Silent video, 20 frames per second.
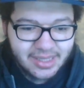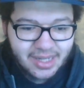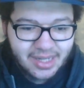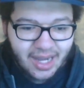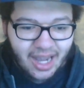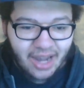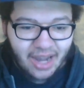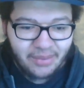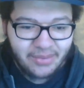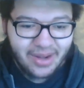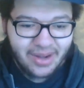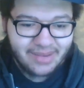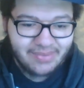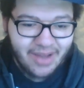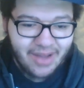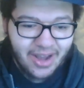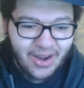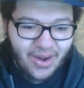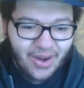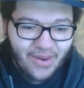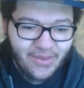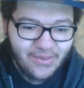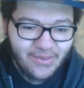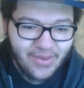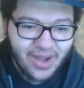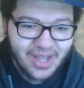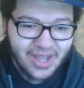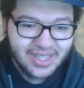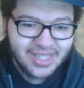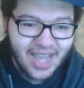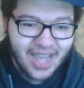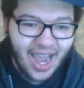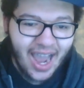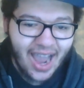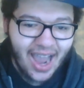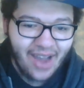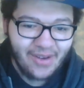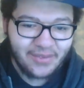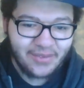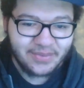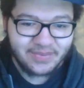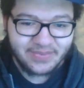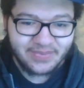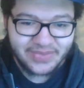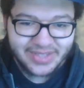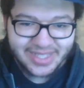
I'll make my own way down.